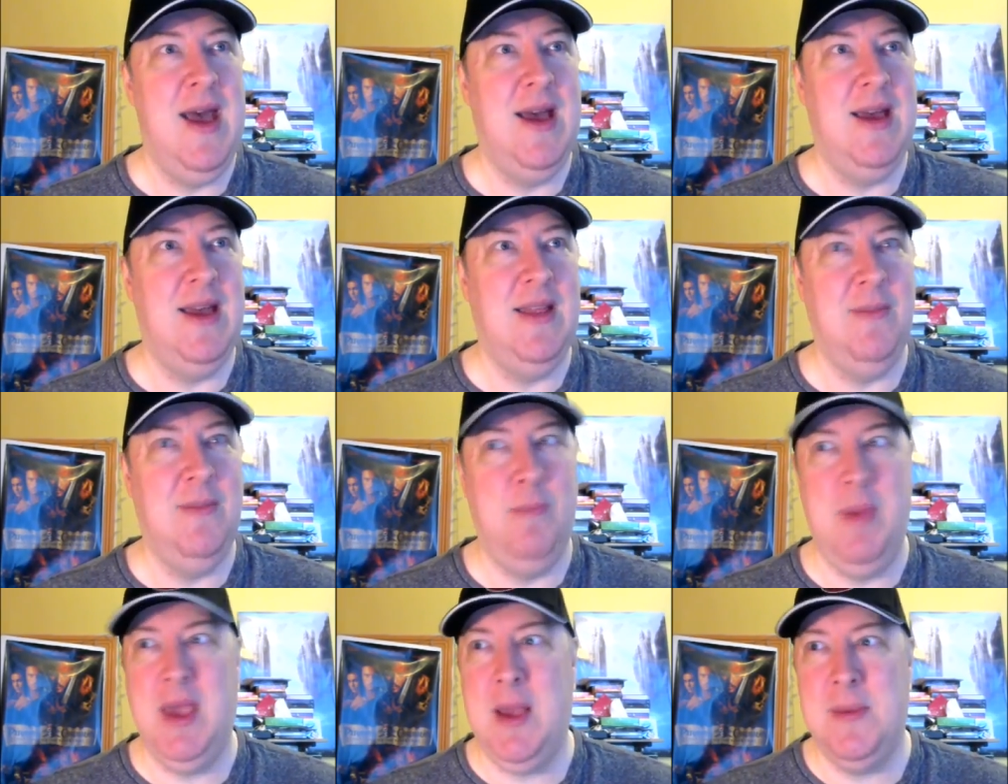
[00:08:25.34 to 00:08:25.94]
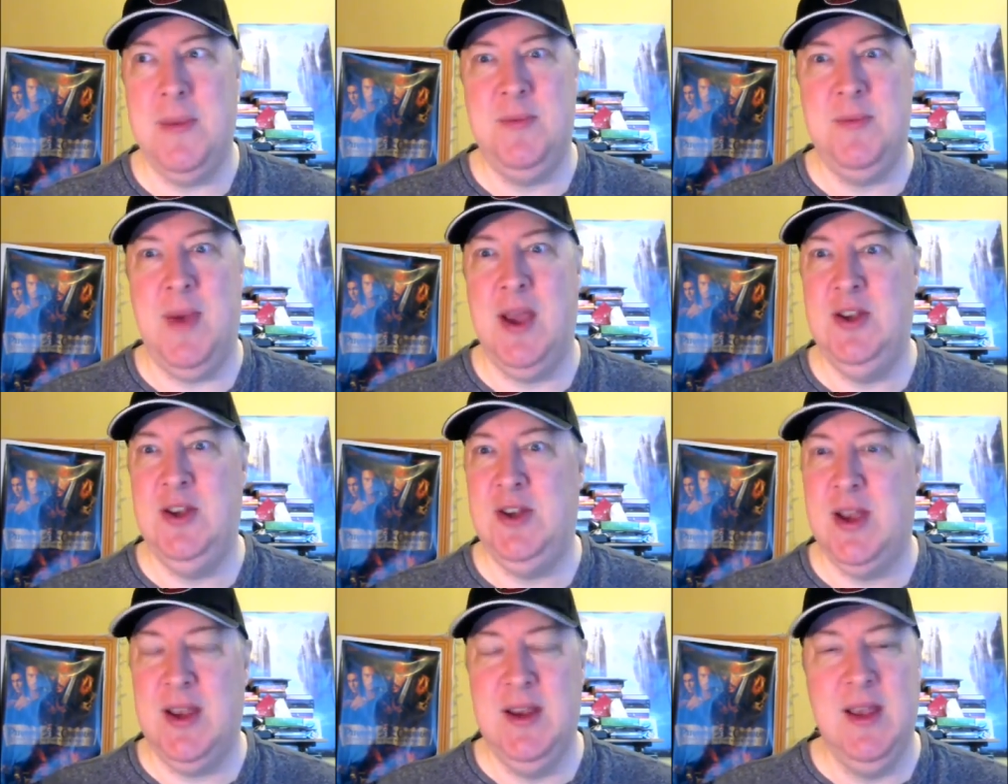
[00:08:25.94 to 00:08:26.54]
and pick up his
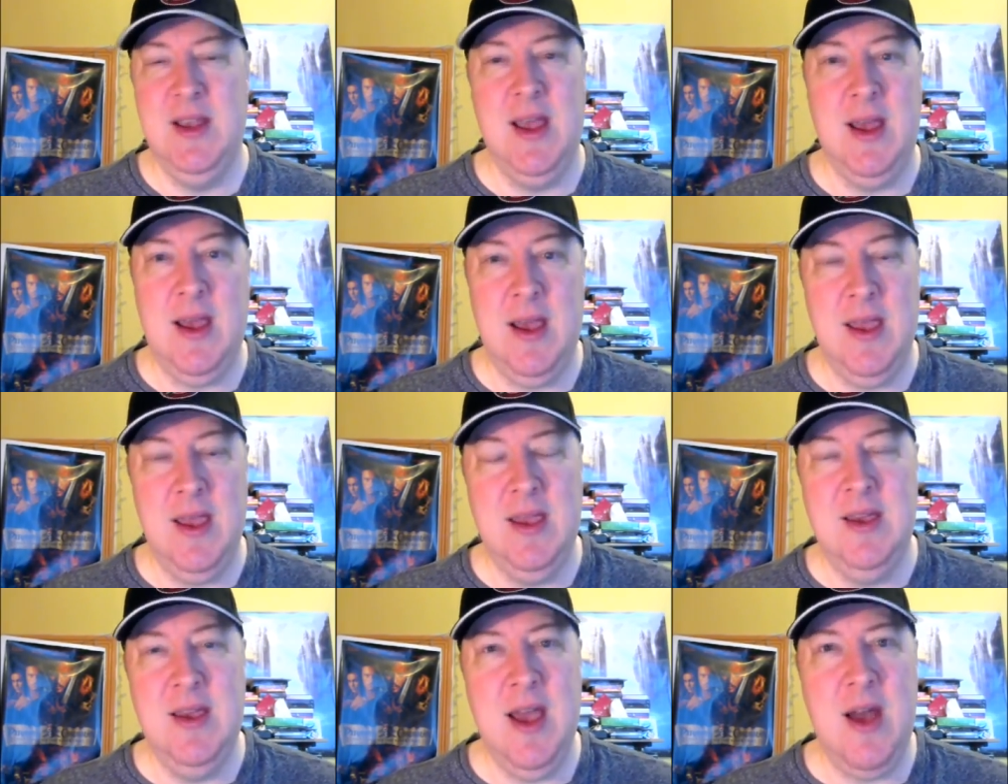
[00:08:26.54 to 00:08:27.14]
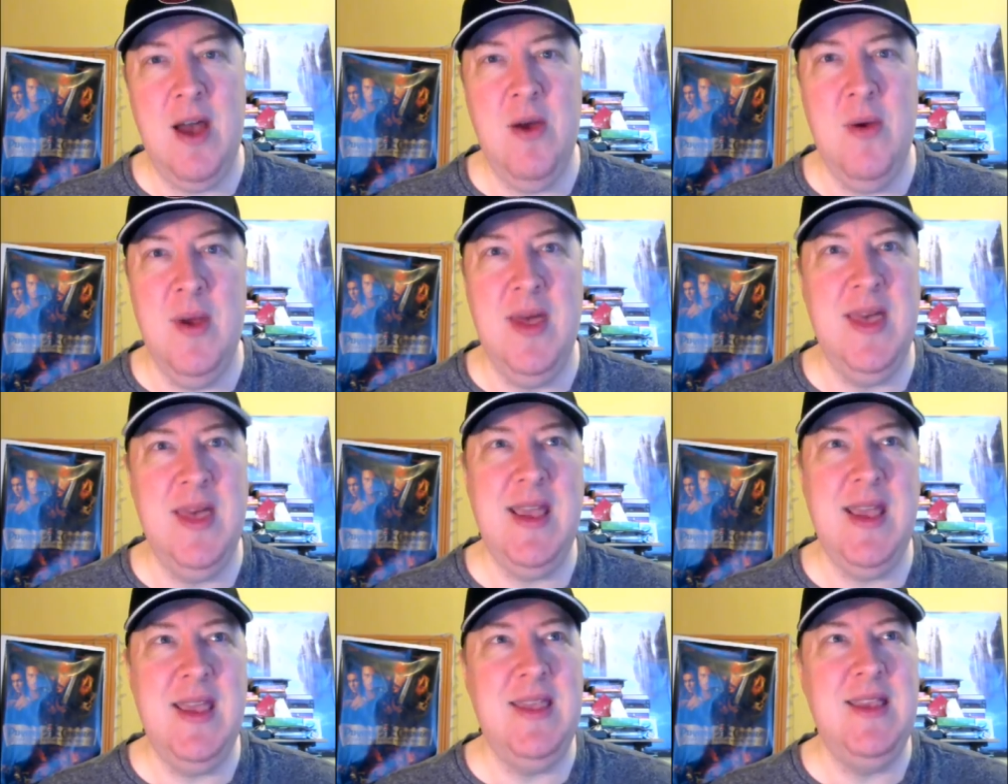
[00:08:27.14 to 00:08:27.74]
paycheck and go.
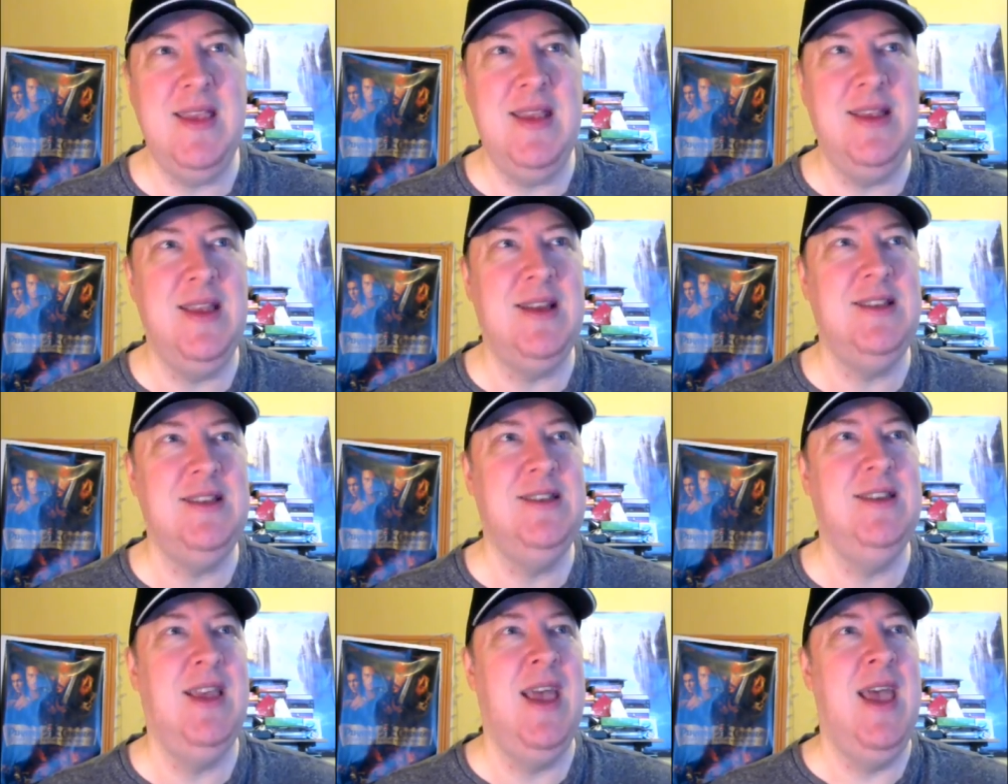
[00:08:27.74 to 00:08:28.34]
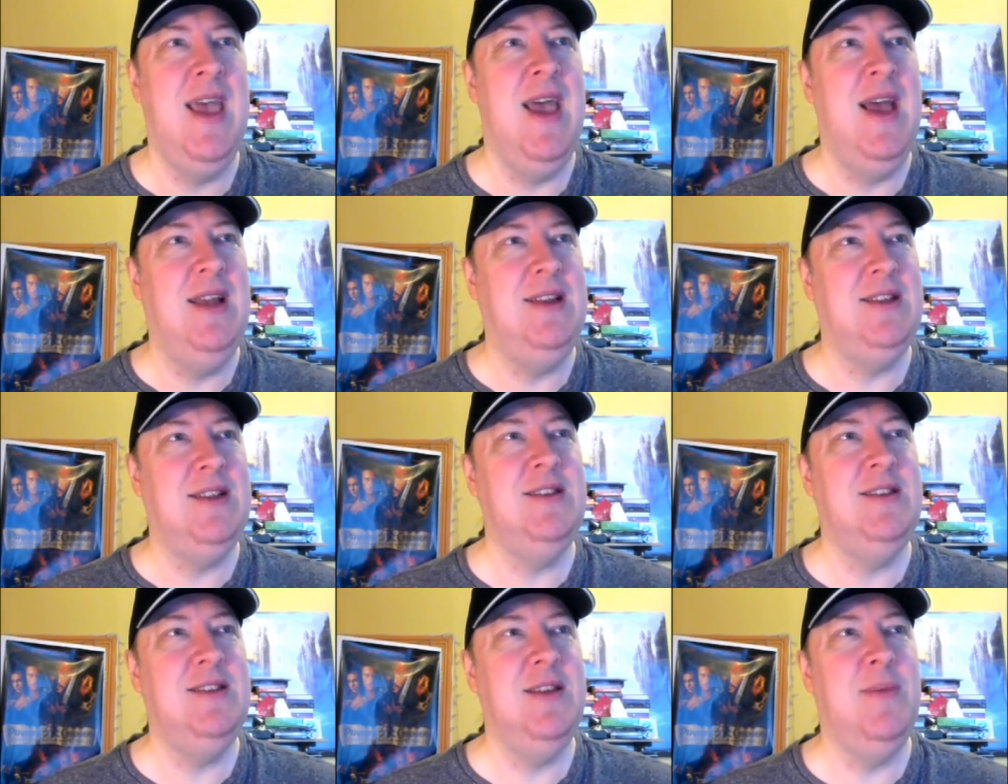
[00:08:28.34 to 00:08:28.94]
It doesn't
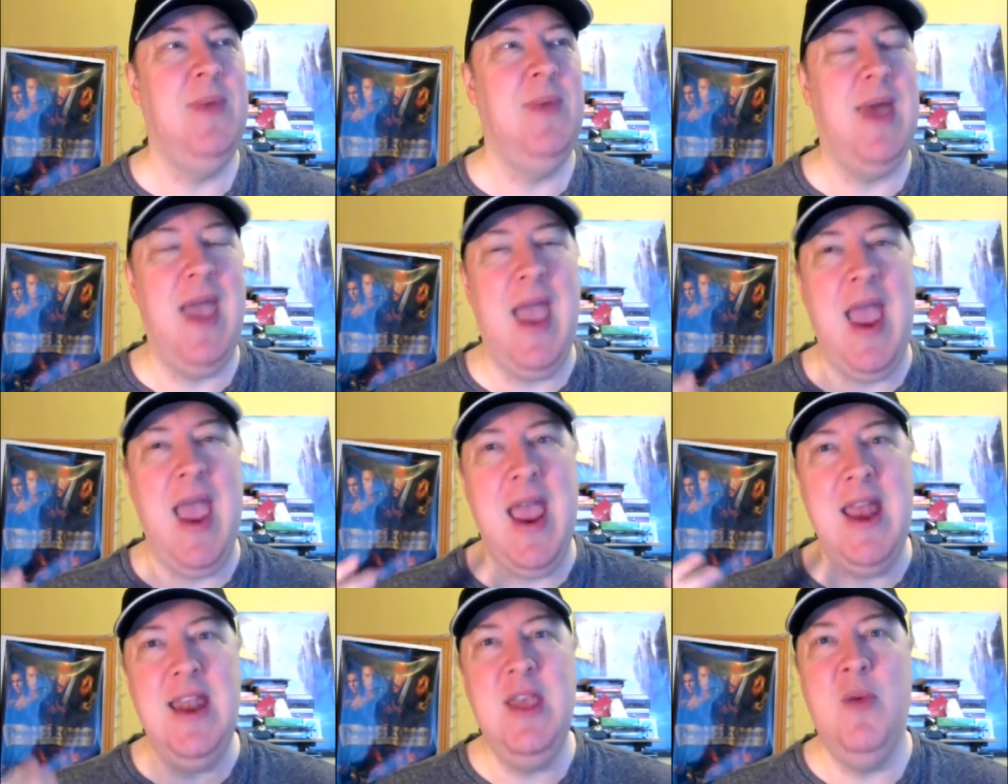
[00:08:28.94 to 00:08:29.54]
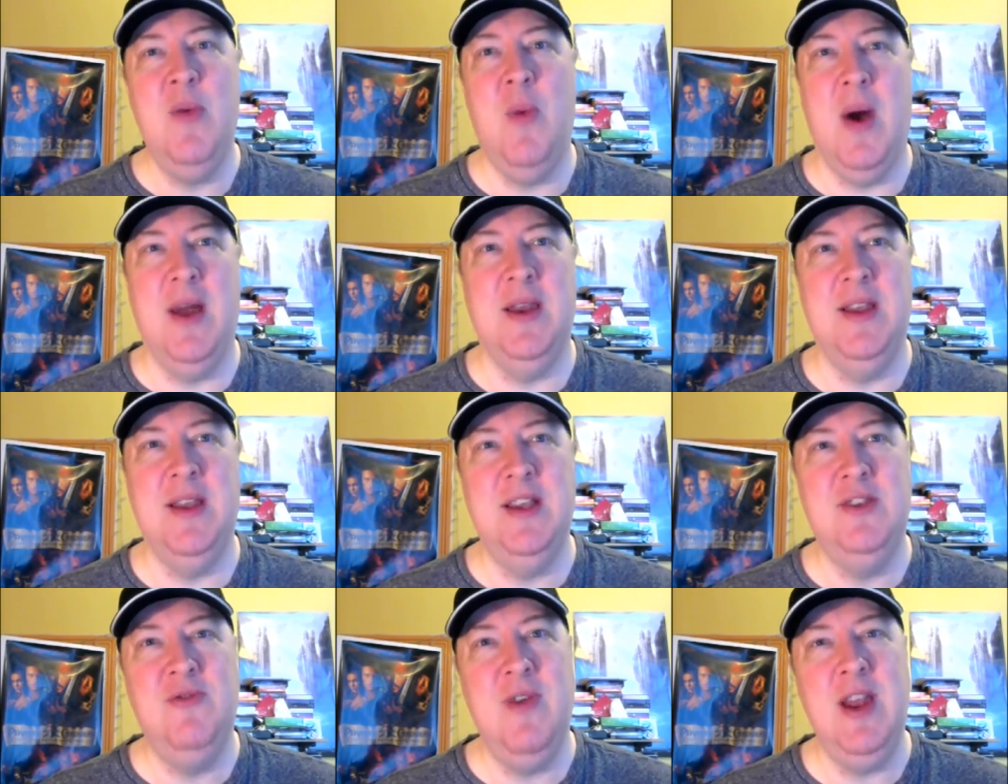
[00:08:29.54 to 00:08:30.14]
seem that anyone
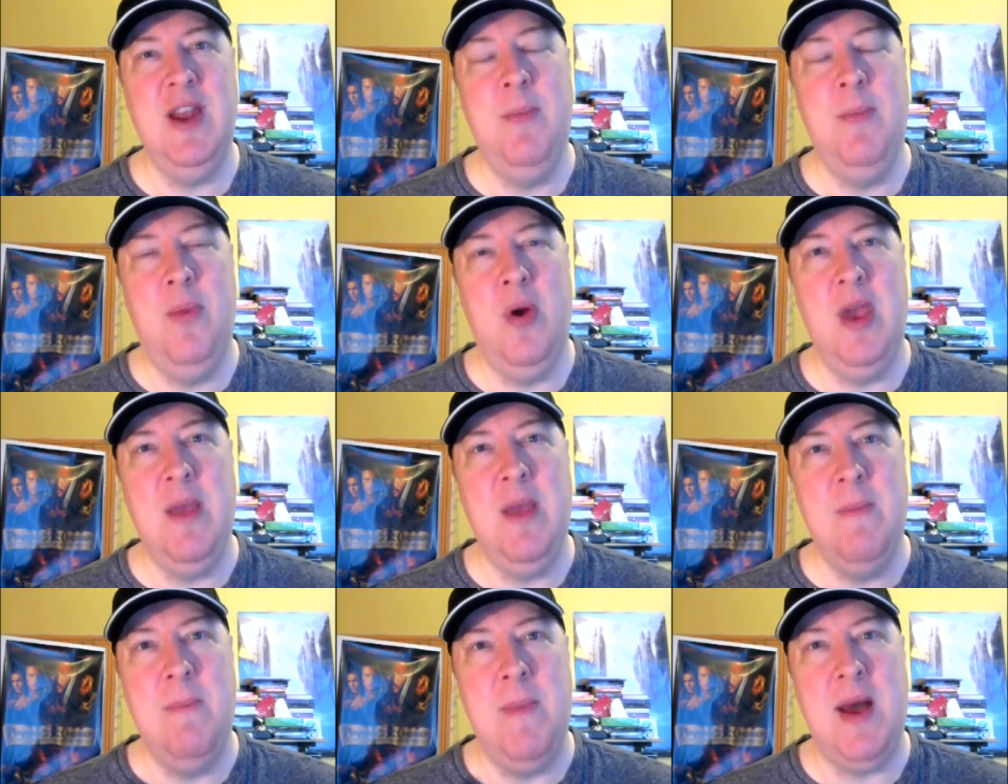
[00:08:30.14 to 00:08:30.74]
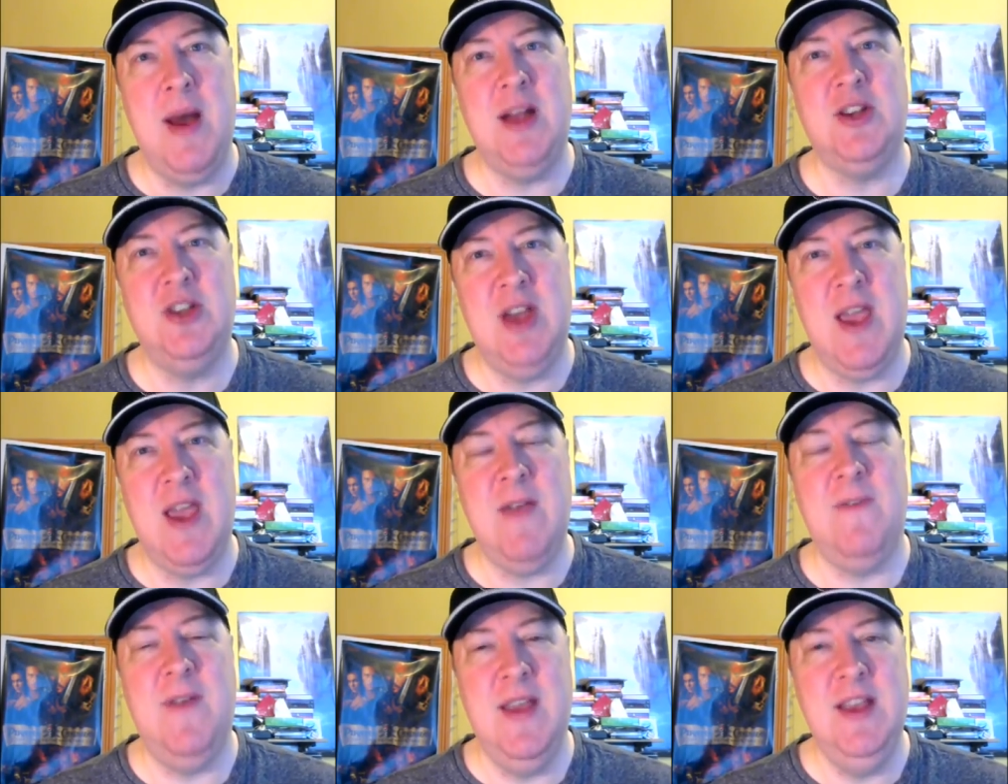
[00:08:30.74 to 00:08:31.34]
is really putting much
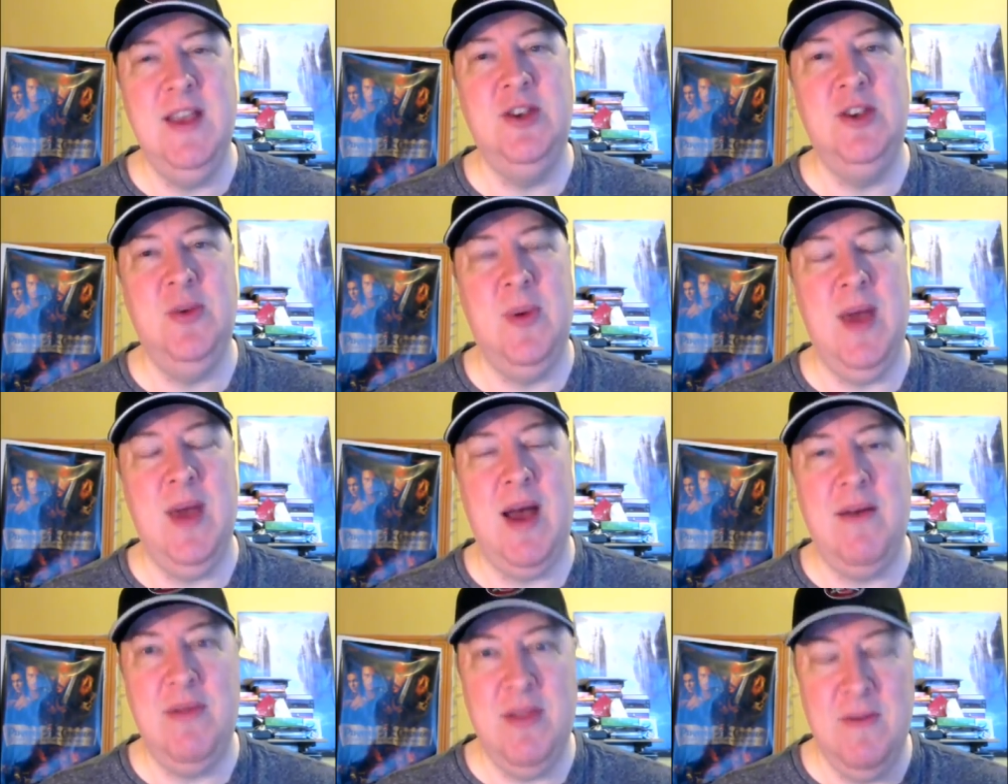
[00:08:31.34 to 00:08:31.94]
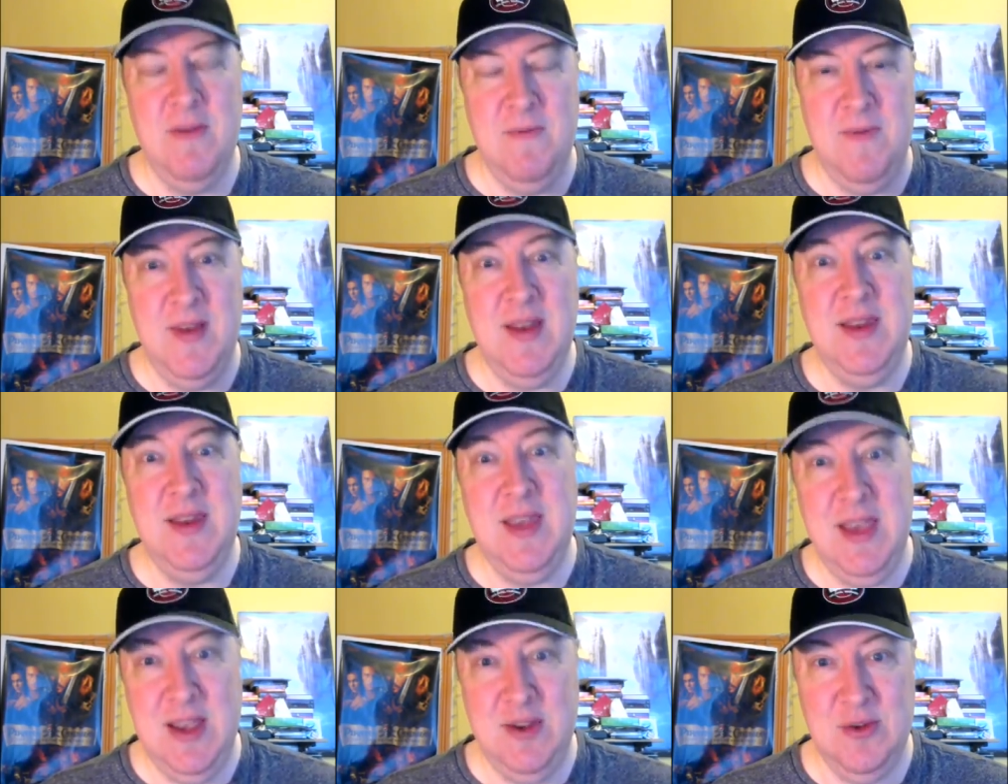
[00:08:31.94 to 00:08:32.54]
effort into it other than
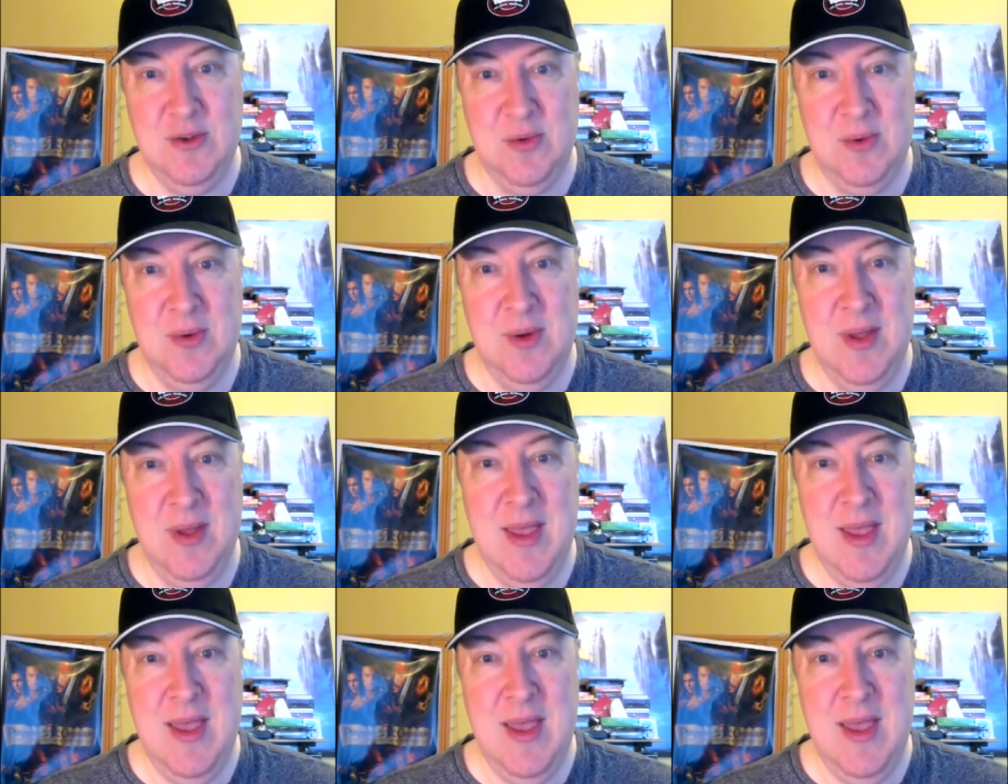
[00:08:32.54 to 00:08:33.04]
Vin Diesel.